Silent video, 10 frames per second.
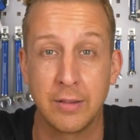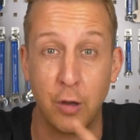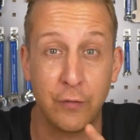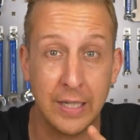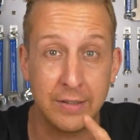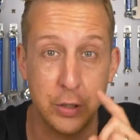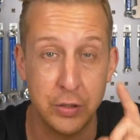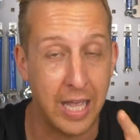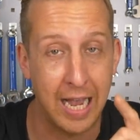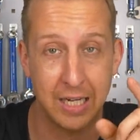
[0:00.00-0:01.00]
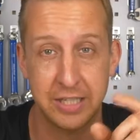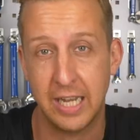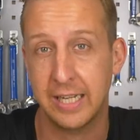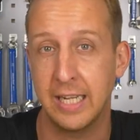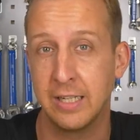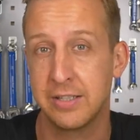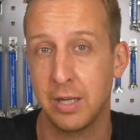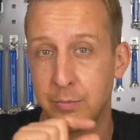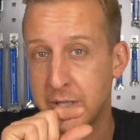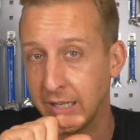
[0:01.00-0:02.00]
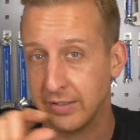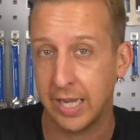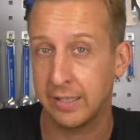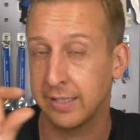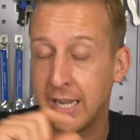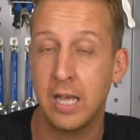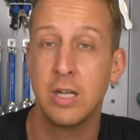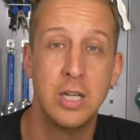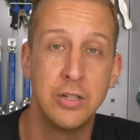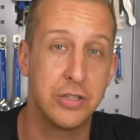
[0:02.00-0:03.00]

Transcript: Don't forget to use that hashtag in the subject heading there,